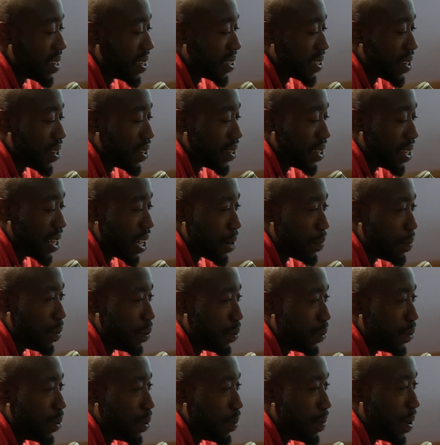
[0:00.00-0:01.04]
That's all a lot of
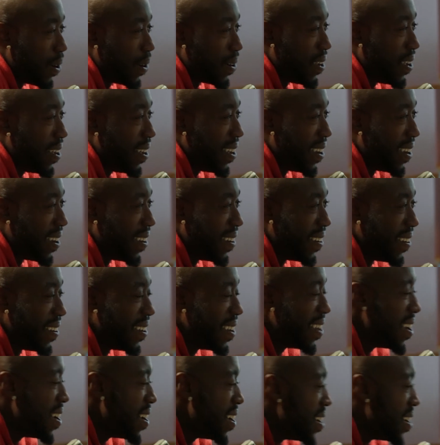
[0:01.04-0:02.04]
people know about Gary.